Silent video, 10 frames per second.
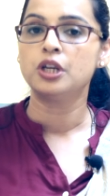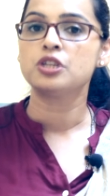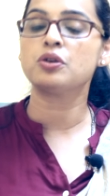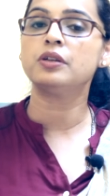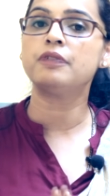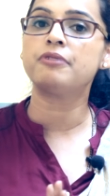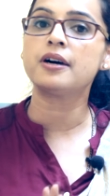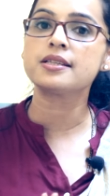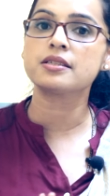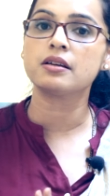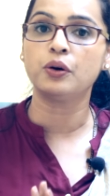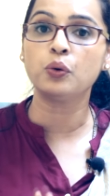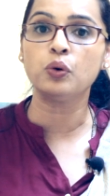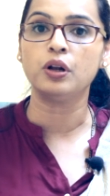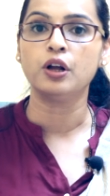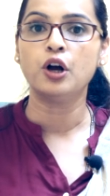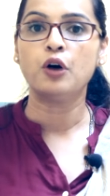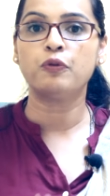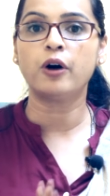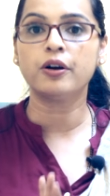So the first rule
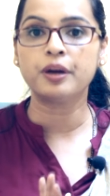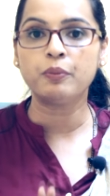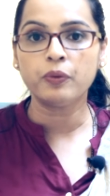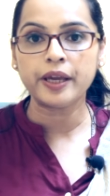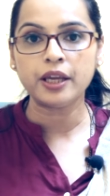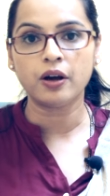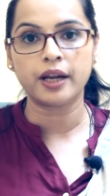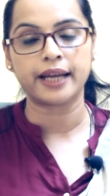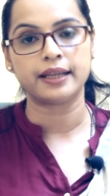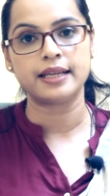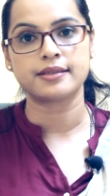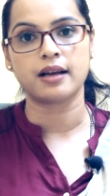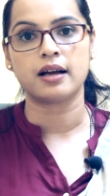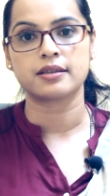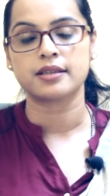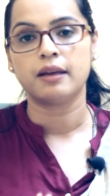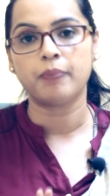for removing your acne scars